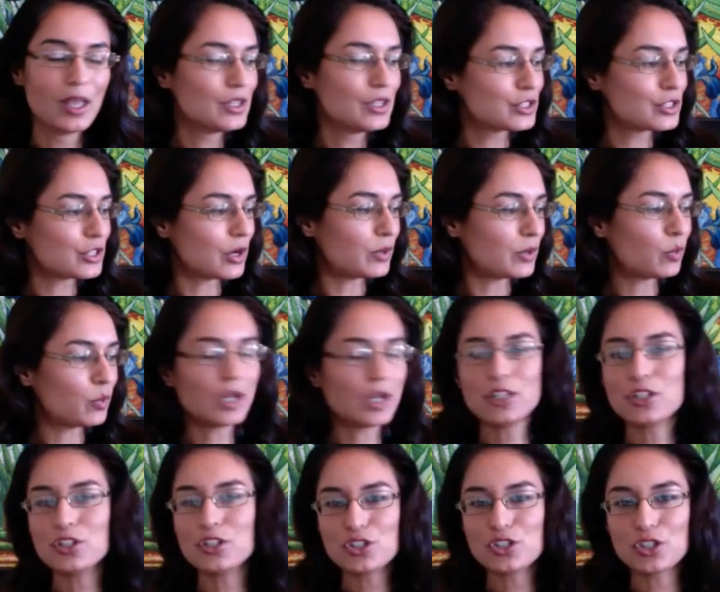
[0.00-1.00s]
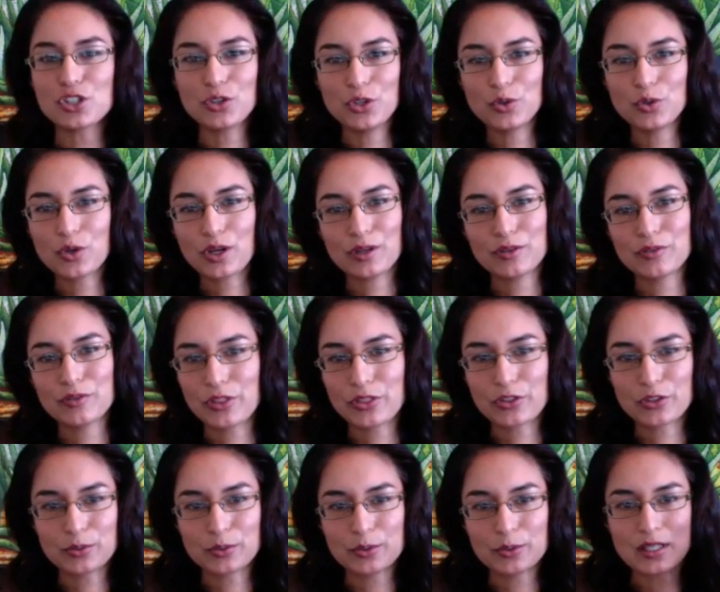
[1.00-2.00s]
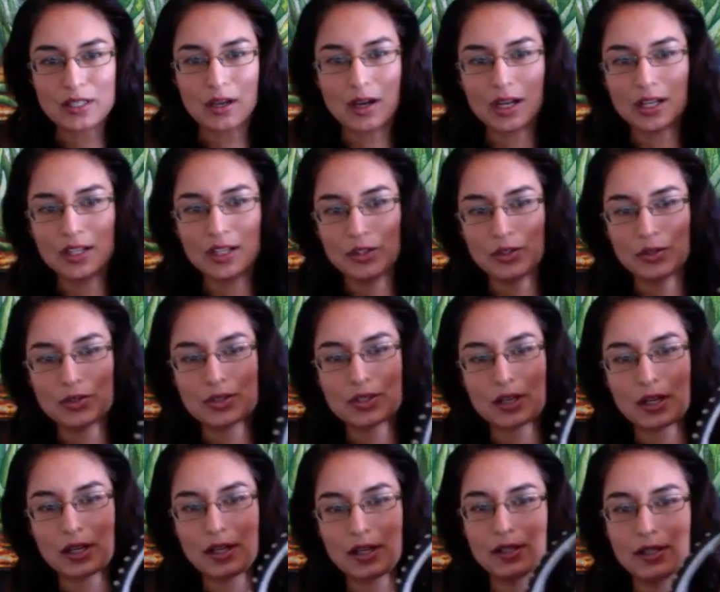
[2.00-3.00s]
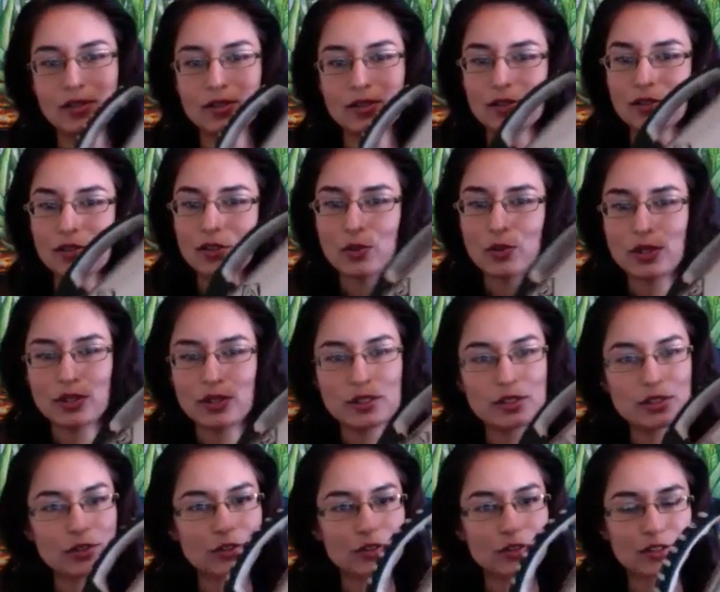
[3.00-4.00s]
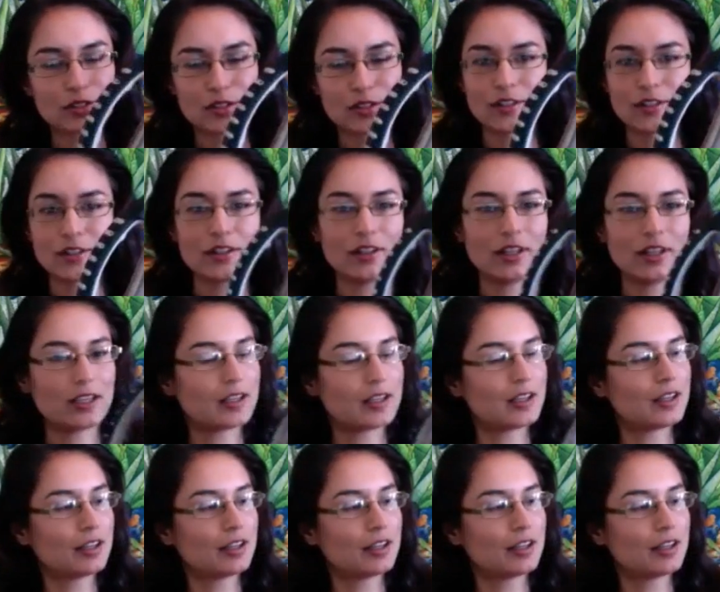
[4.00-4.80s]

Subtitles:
So I wanted to show you kind of the thermos that I use. I swear this looks like